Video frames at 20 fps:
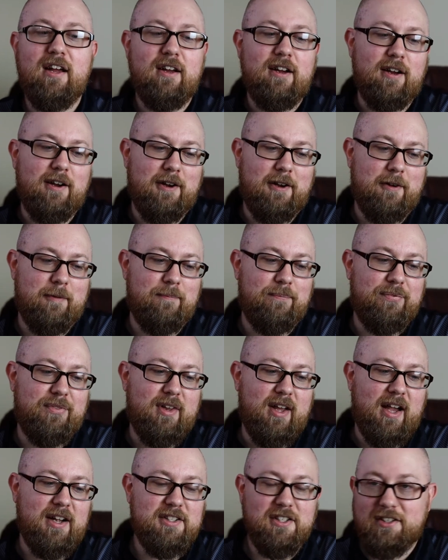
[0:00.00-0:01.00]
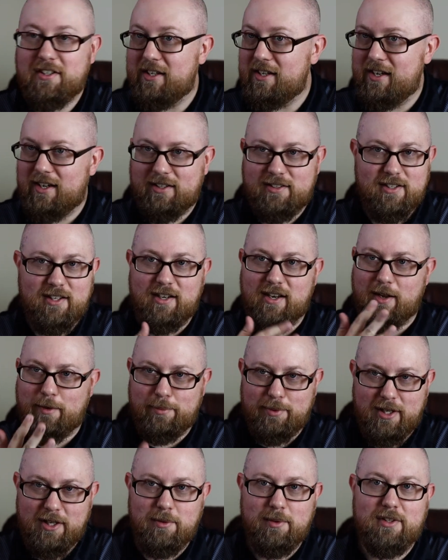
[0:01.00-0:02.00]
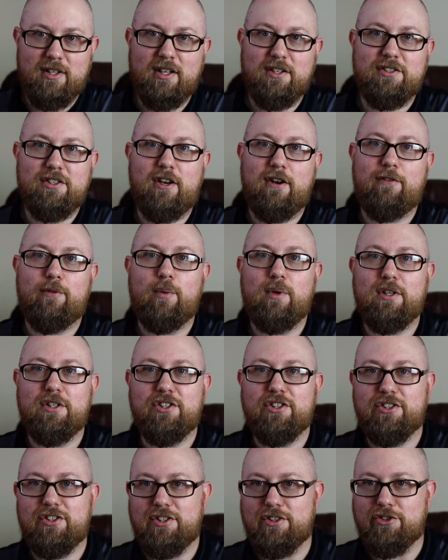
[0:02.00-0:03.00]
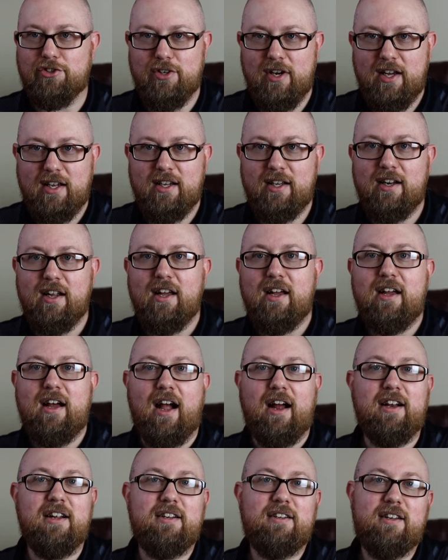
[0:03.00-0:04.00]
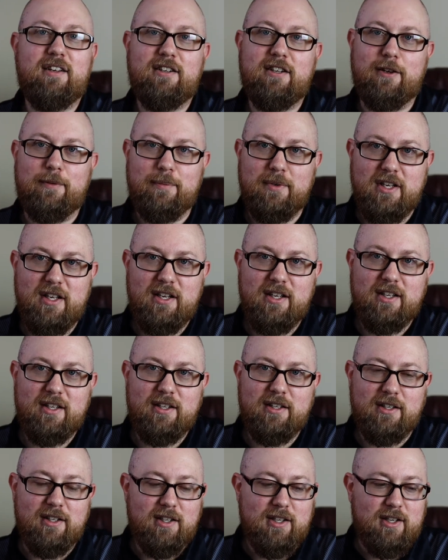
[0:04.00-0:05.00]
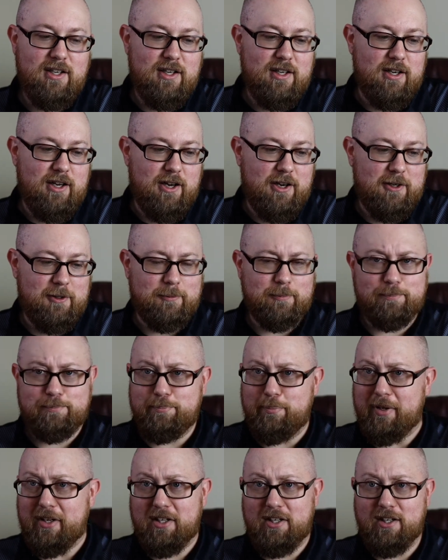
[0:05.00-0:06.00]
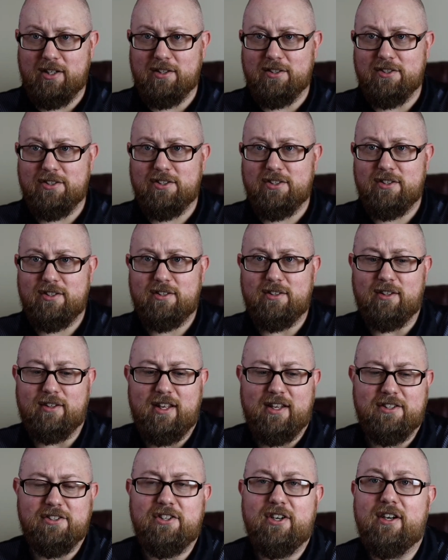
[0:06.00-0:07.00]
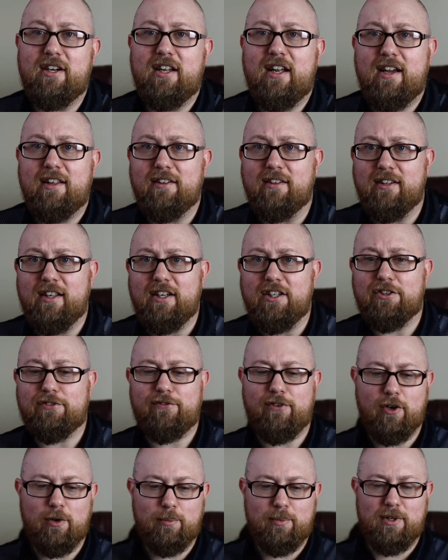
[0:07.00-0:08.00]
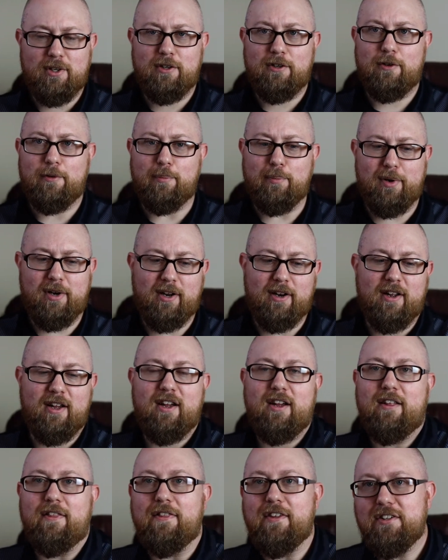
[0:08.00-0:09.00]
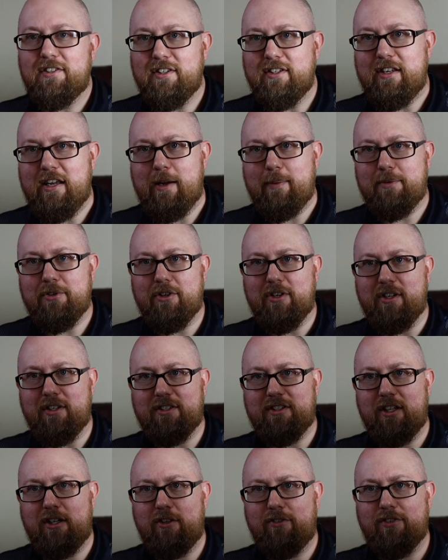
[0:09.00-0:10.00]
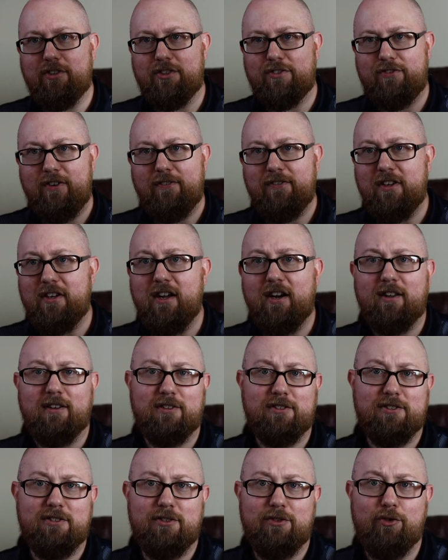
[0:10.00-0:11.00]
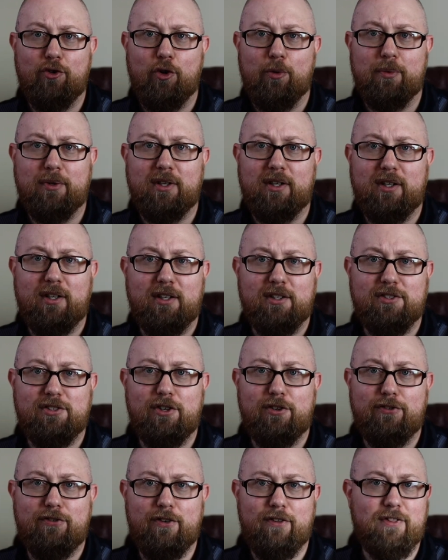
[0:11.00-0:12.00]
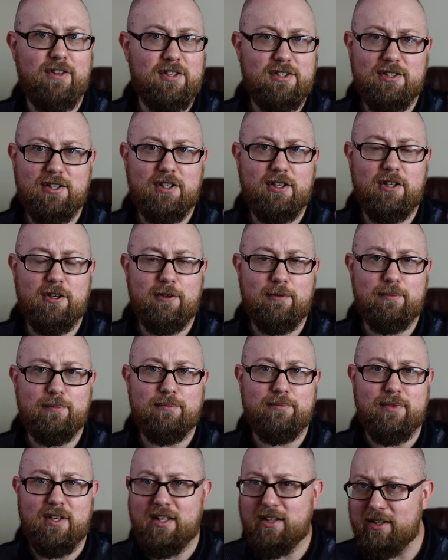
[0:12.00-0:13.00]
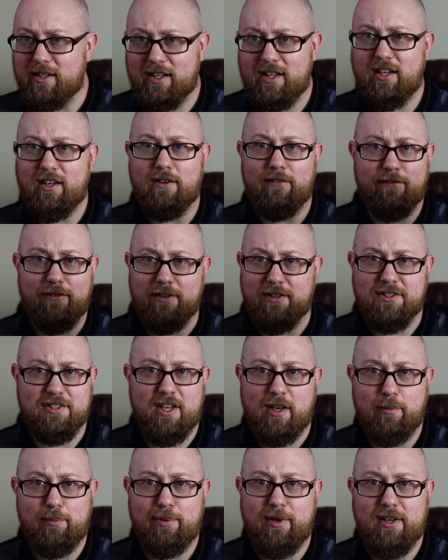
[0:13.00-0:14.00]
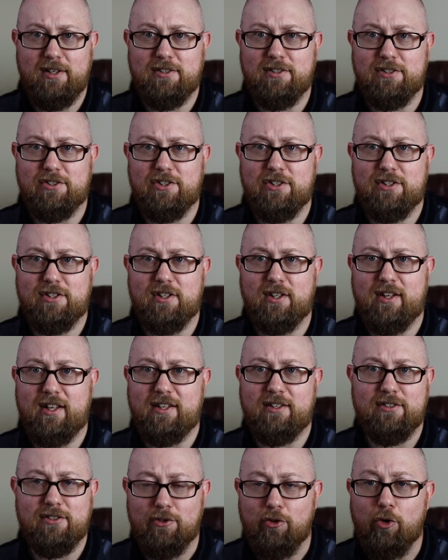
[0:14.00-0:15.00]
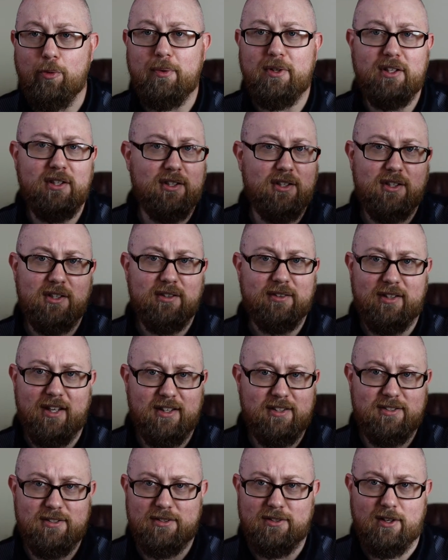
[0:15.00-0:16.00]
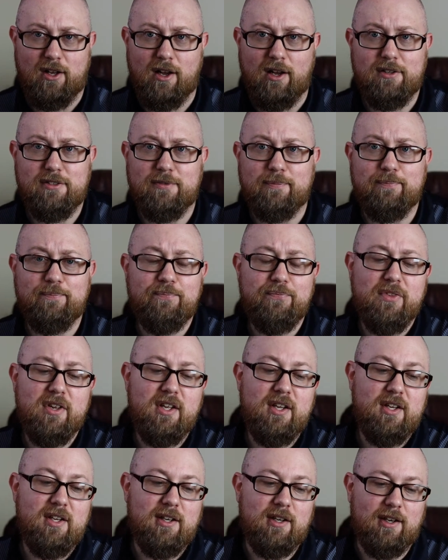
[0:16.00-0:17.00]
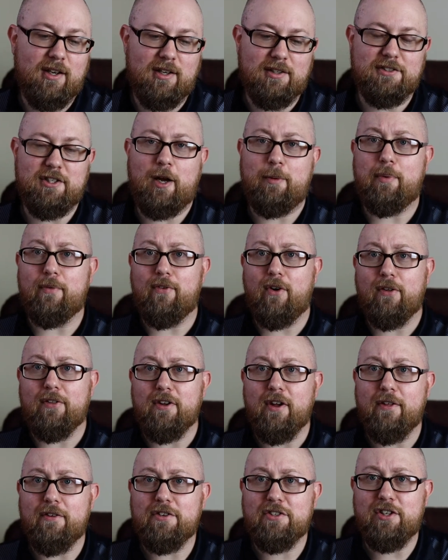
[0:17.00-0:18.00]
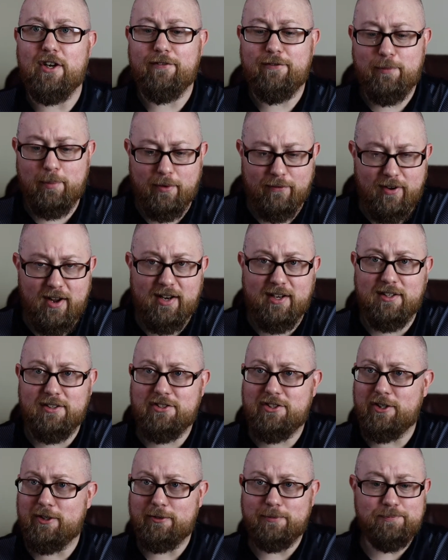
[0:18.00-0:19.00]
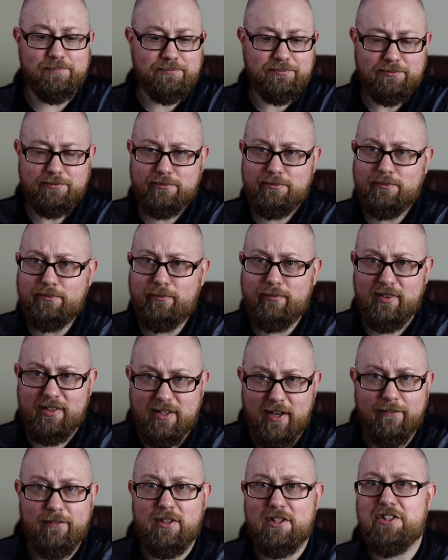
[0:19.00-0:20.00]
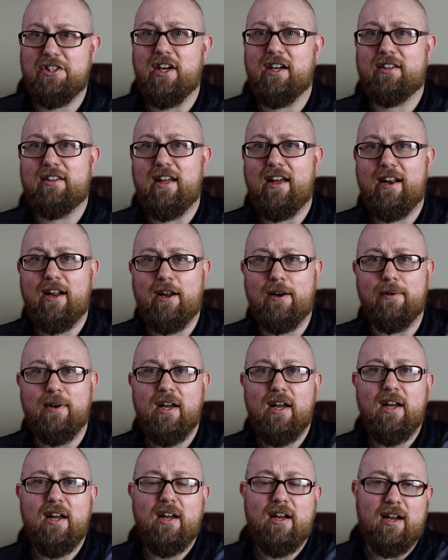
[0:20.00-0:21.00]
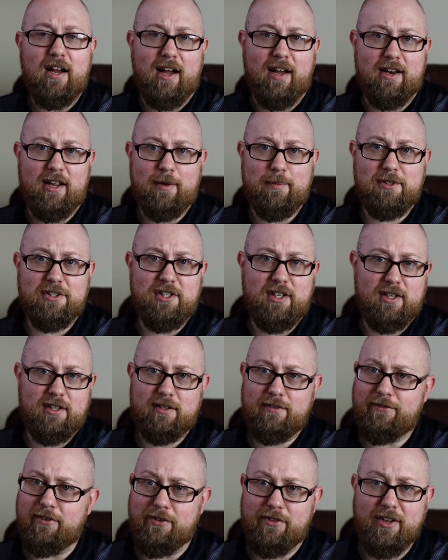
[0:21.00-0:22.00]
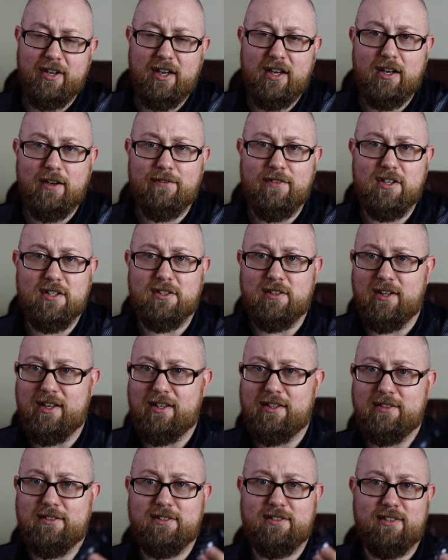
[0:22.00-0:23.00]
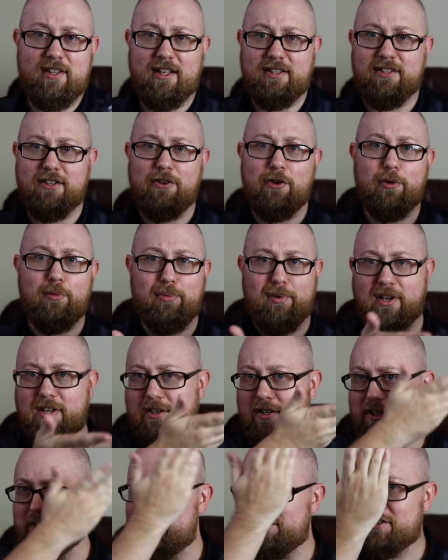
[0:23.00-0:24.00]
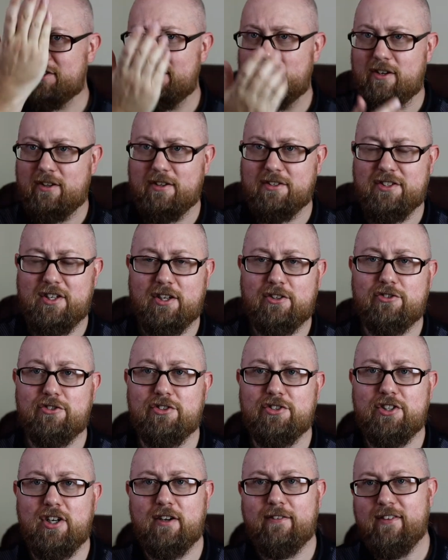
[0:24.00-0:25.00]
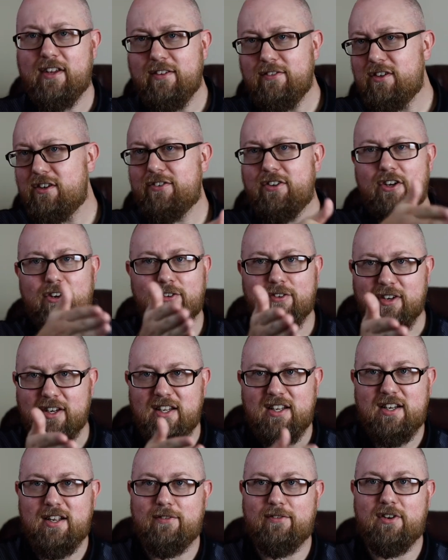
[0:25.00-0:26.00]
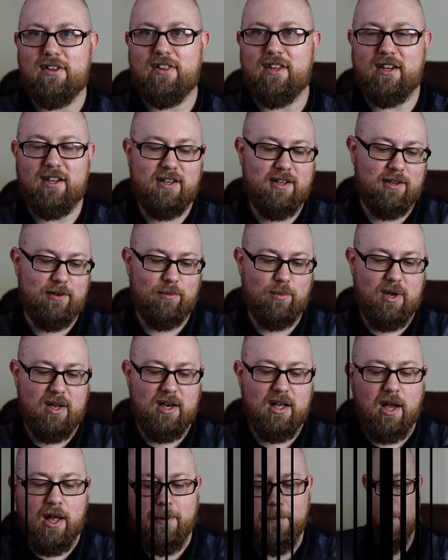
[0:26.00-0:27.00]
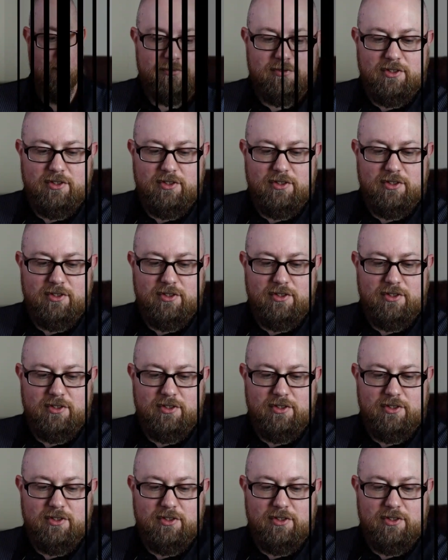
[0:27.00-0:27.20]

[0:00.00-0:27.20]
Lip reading: I did connect it and I played with that software just to try it. I didn't end up needing it because the lens already had the latest firmware, but this adapter in itself is $50 normally, and so for this to come in the kit for the same price as just the lens normally, that's awesome, on top of all the other stuff provided. So definitely check that out on Amazon. If you're thinking of this lens, that's a no-brainer to just get all this extra stuff. Even if you don't need everything in it, why not?